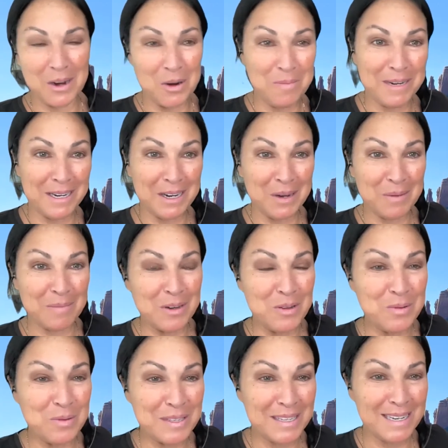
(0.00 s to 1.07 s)
opening up
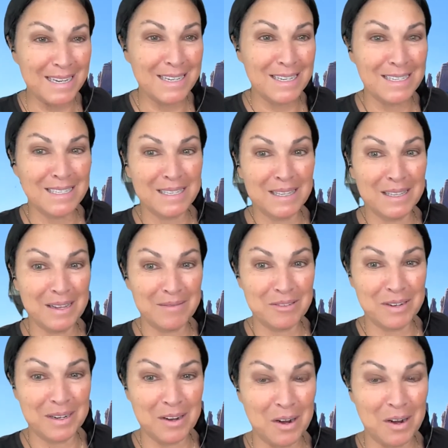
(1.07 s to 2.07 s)
new stations of the love train.